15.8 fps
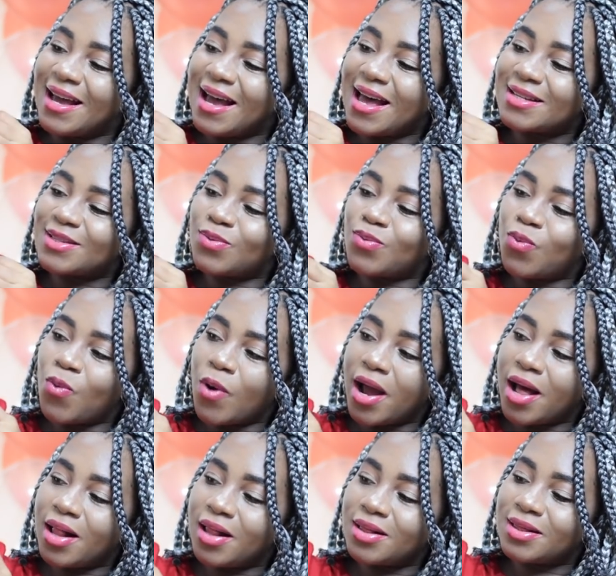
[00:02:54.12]
as
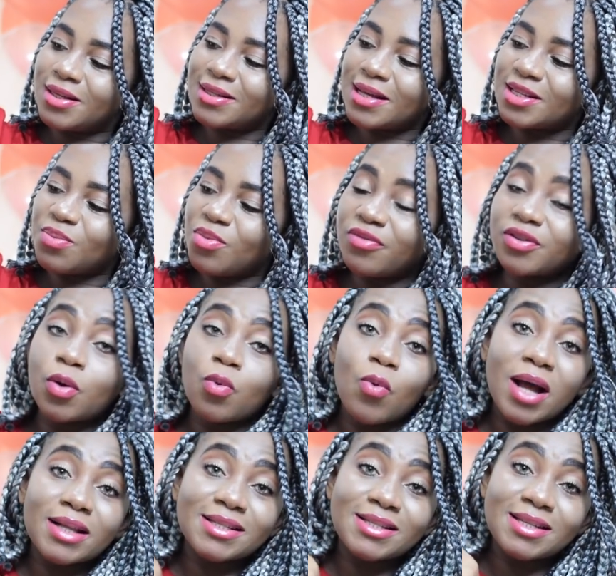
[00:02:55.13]
well. These are some of the
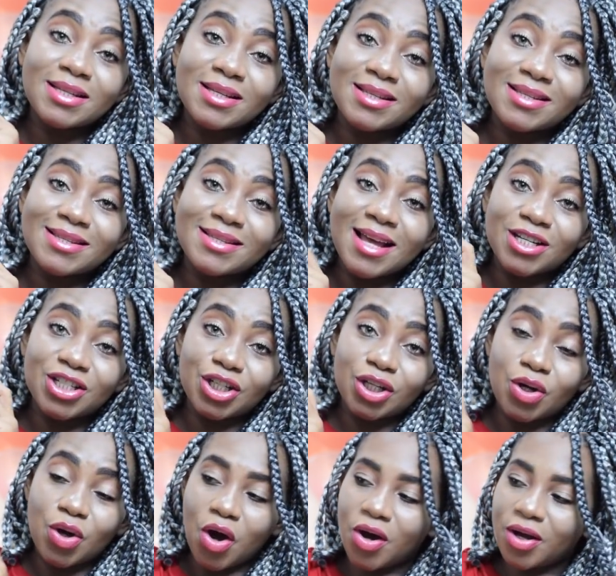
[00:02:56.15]
onesies that she
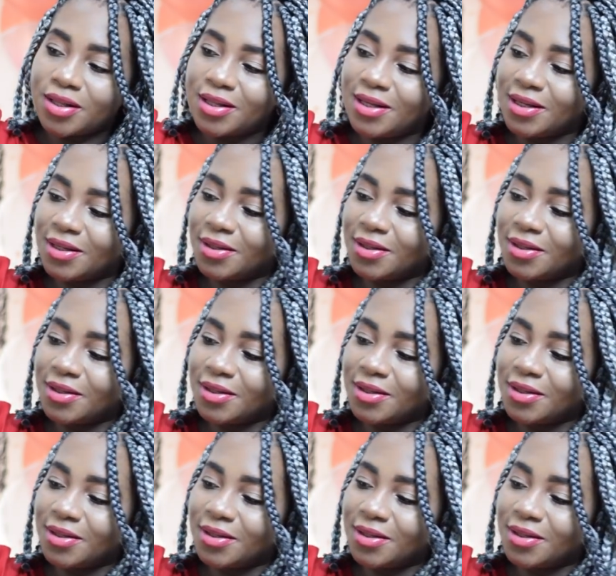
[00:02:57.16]
got.